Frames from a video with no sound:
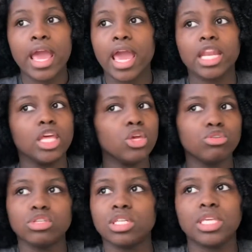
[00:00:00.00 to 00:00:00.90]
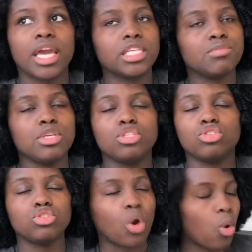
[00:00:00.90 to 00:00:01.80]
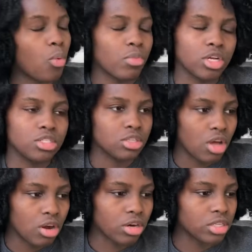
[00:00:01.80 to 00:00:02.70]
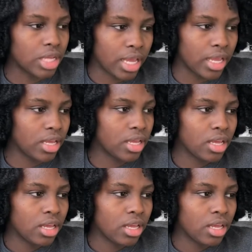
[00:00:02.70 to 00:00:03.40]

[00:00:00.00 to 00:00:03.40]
and it usually takes me so much longer. Like,